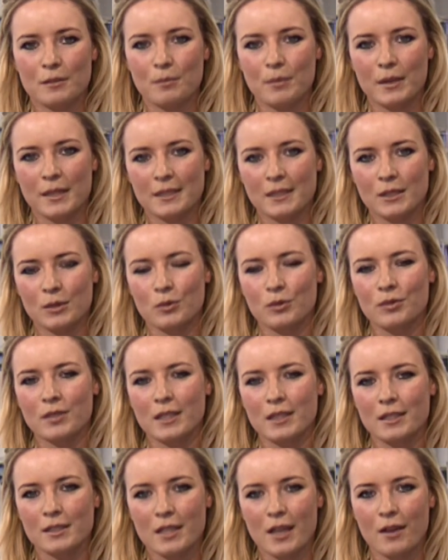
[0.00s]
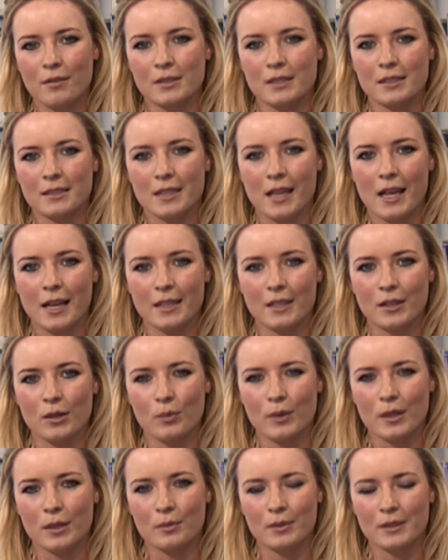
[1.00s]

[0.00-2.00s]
and pieces. We've seen the services early in the week.